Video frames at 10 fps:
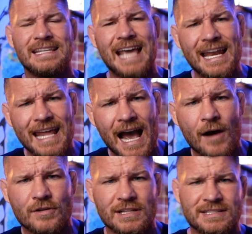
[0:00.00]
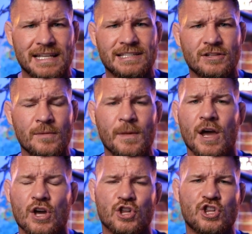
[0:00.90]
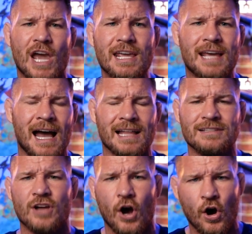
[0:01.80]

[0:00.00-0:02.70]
get it out your system, shake hands,